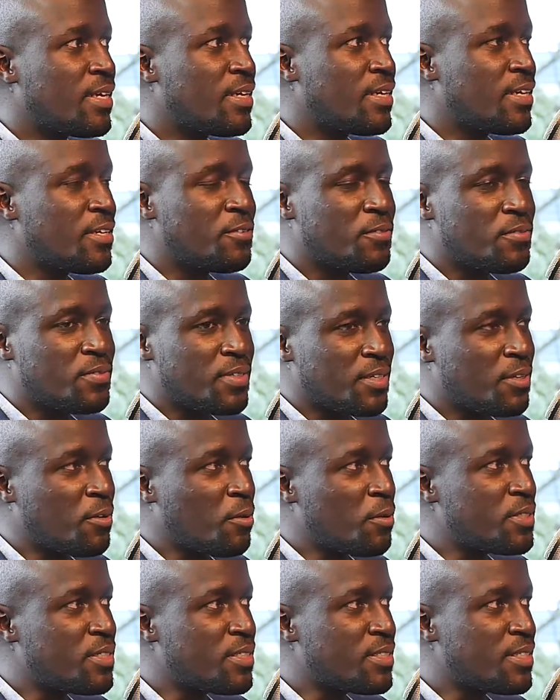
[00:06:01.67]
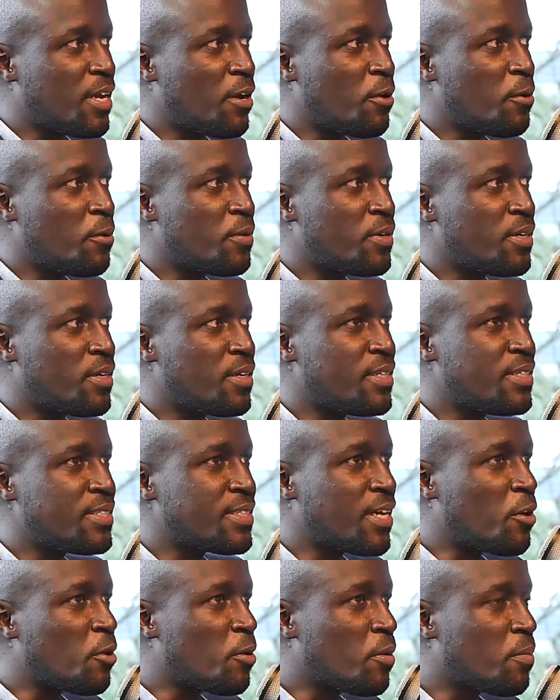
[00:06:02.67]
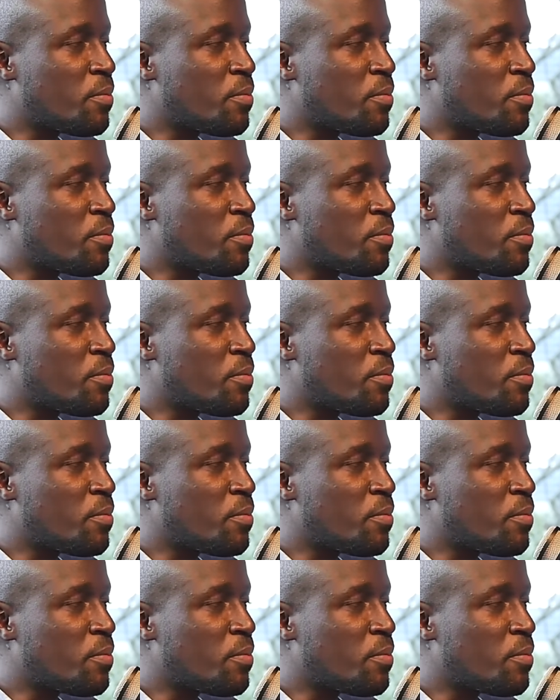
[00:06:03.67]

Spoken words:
head of technology is now on internal